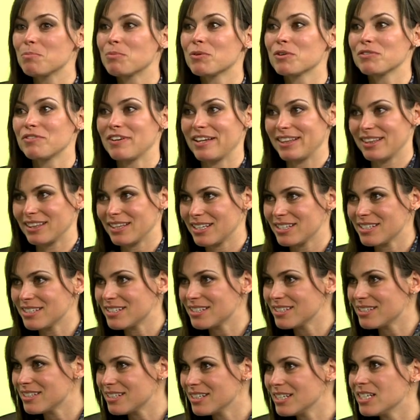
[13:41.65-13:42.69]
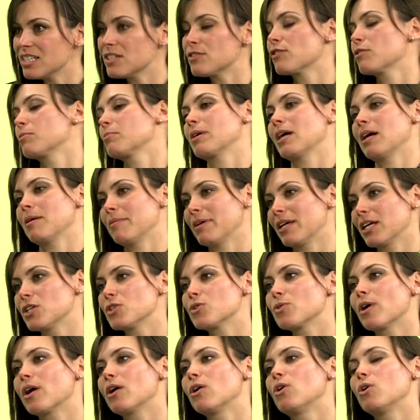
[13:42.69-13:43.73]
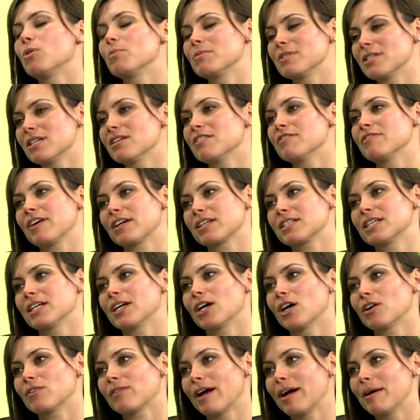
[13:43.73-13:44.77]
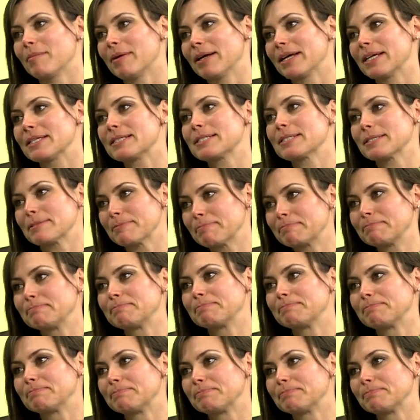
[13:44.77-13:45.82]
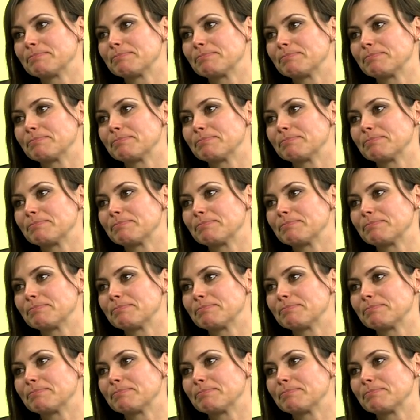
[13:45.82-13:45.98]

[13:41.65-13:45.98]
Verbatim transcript: prevent this disease from coming into our homes and affecting our rabbits. How close is